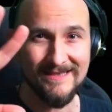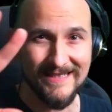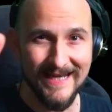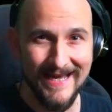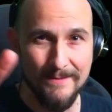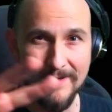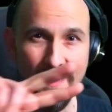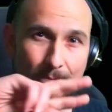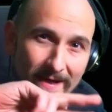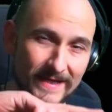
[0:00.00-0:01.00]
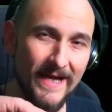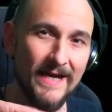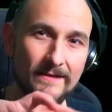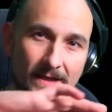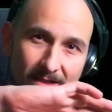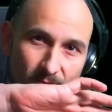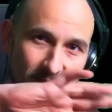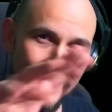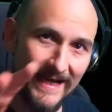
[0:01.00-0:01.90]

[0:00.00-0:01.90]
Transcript: you have a completely different frequency.